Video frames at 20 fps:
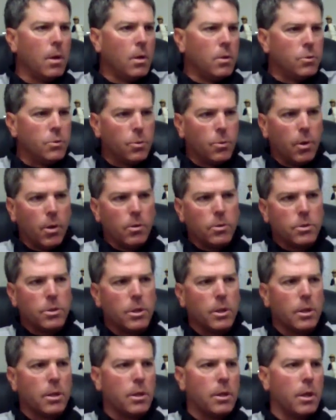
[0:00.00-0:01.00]
Drew
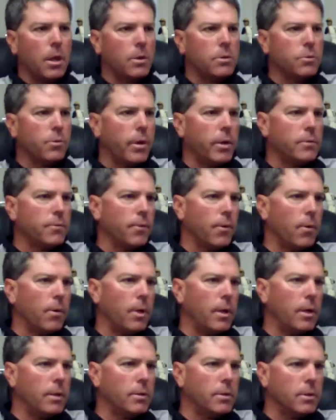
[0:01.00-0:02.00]
Hersick transferring
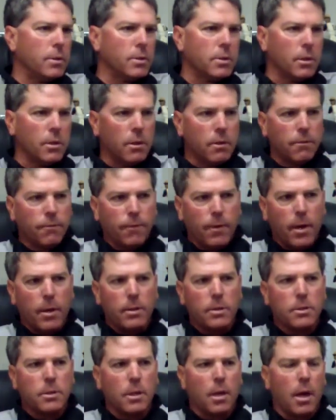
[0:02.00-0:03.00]
in to solidify
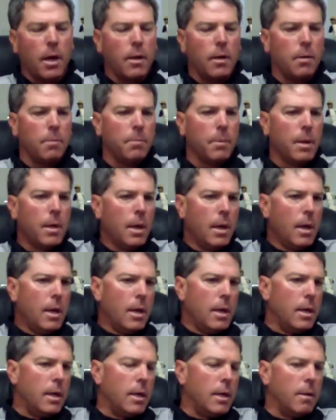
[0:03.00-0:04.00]
this lineup.
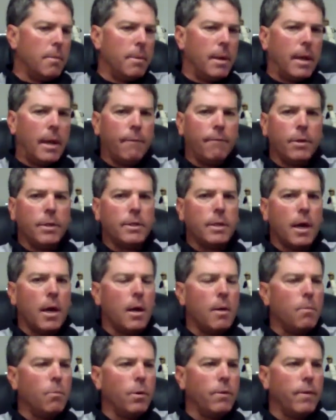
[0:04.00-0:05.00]
And every
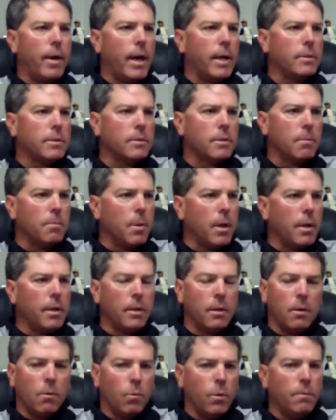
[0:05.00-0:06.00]
time we've asked
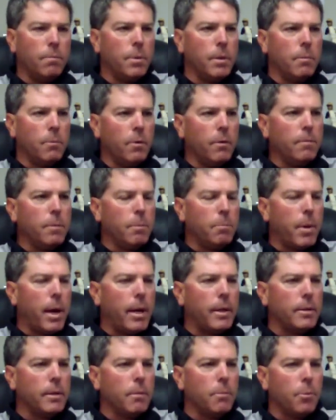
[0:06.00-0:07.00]
somebody, we've been
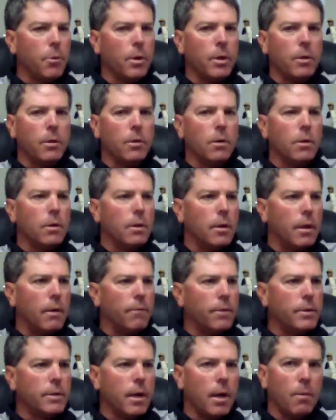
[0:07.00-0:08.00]
banged up pretty good, and
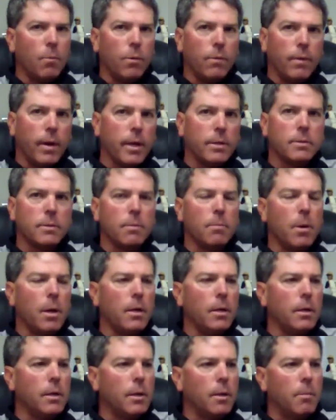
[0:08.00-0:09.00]
every time we've asked
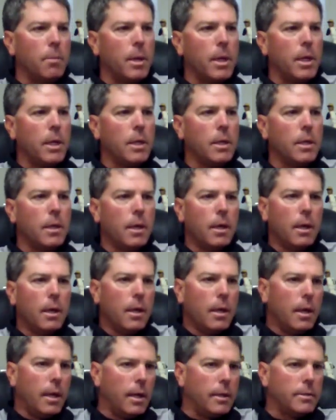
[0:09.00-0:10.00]
somebody to come in
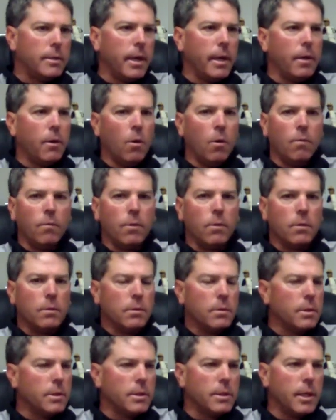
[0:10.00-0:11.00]
and take over,
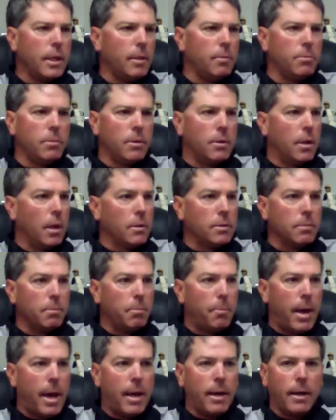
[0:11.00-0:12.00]
this team
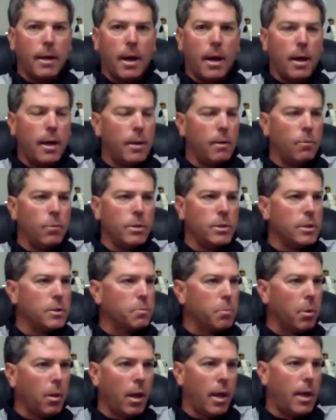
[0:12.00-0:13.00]
doesn't bat an eye, and we
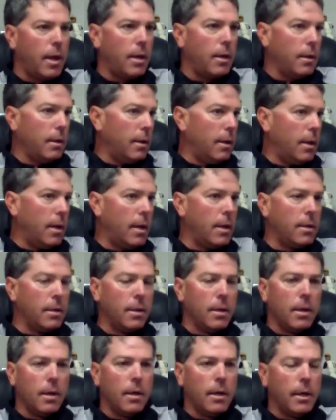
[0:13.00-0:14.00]
just play. And
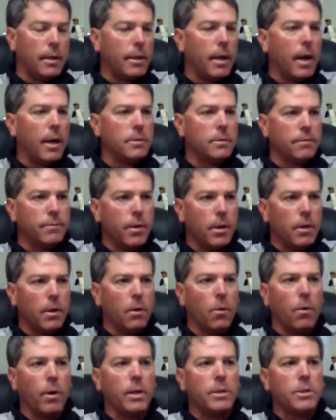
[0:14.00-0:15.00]
guys have done a
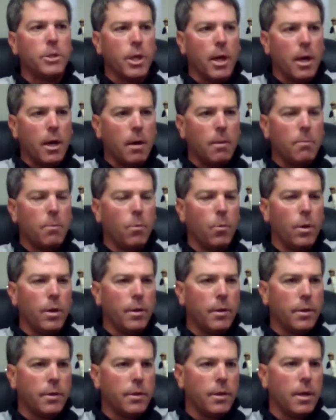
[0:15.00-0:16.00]
great job
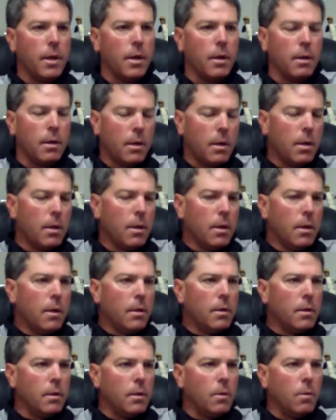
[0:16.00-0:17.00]
with
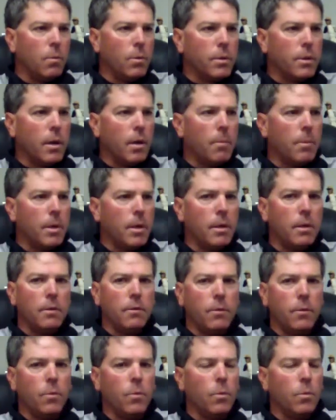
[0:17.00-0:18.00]
coming in
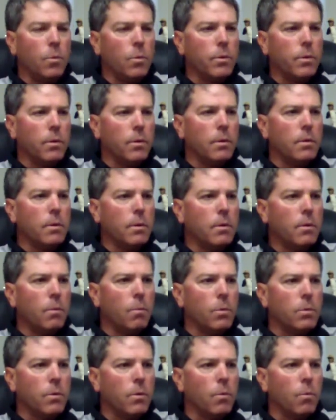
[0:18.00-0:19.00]
and doing
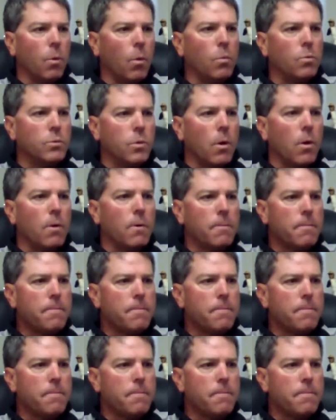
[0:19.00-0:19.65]
what their roles are.